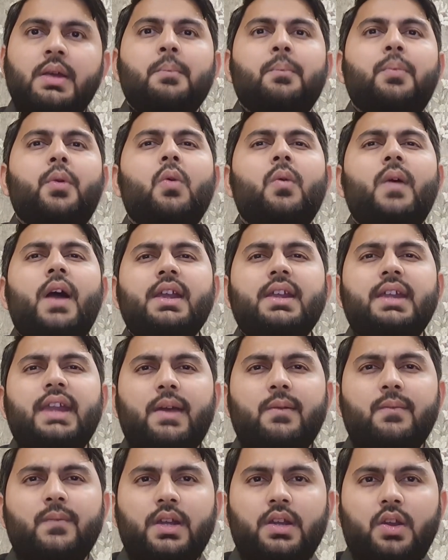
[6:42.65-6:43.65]
Provide
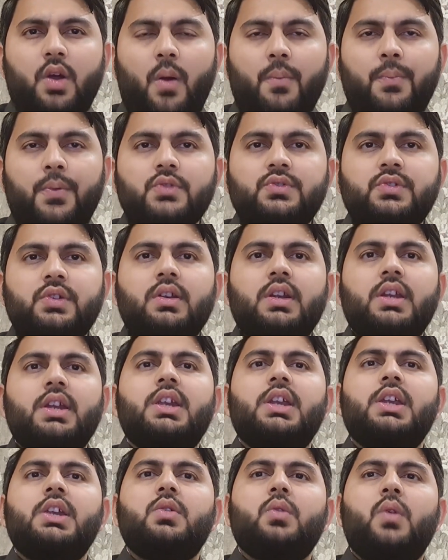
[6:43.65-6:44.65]
them with the
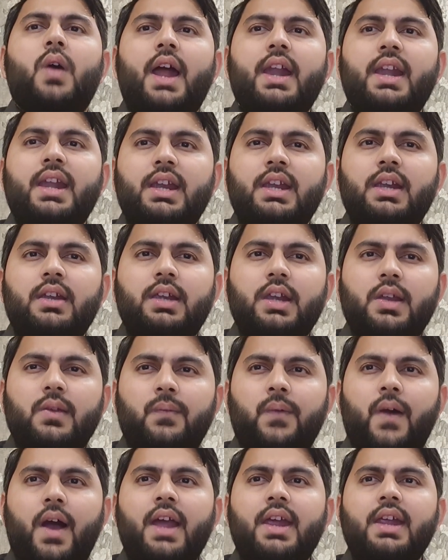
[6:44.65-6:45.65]
opportunity to
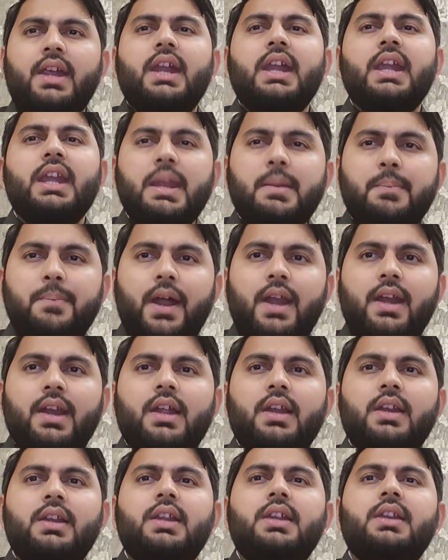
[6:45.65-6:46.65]
identify,
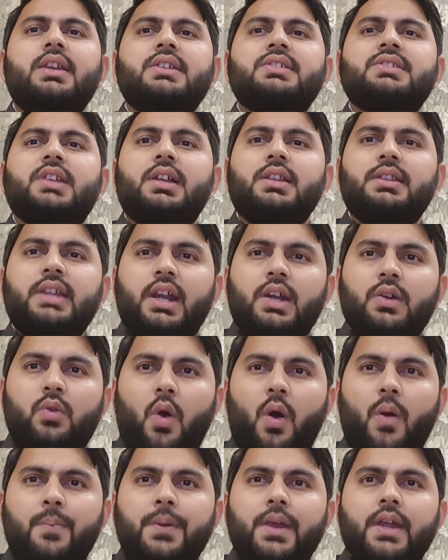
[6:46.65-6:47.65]
independently research their
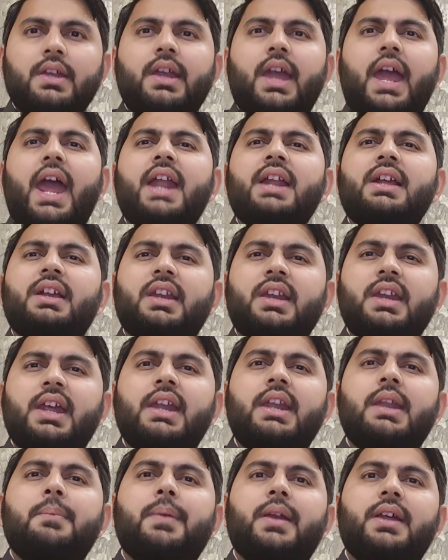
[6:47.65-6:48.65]
topic and
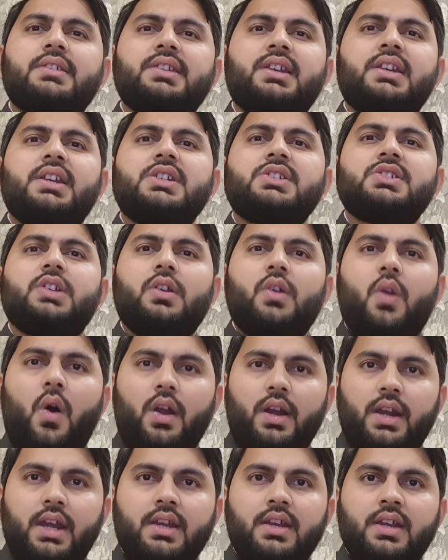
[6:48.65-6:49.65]
create a presentation
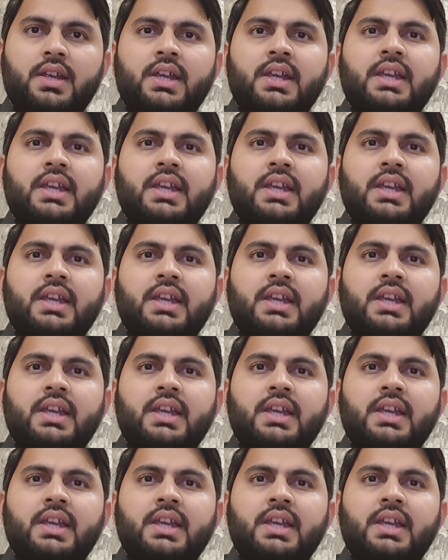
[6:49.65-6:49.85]
on it.